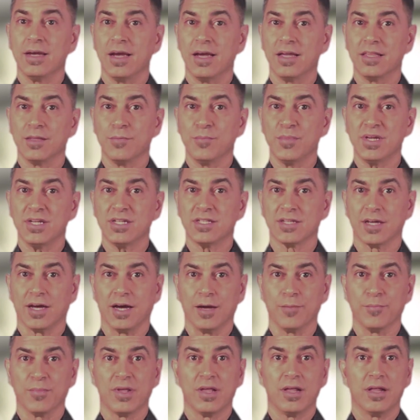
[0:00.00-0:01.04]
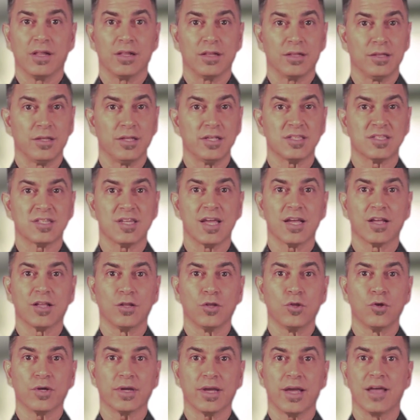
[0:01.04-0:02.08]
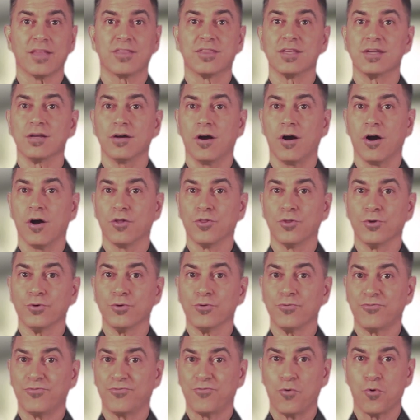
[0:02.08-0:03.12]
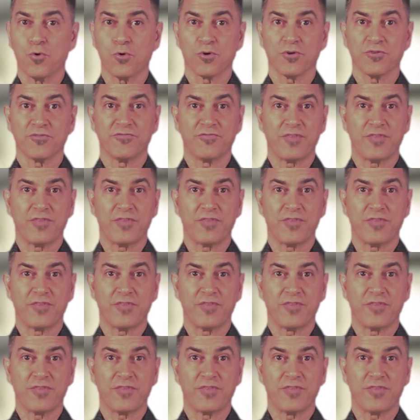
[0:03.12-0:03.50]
In the meantime, let's take a look at the other 4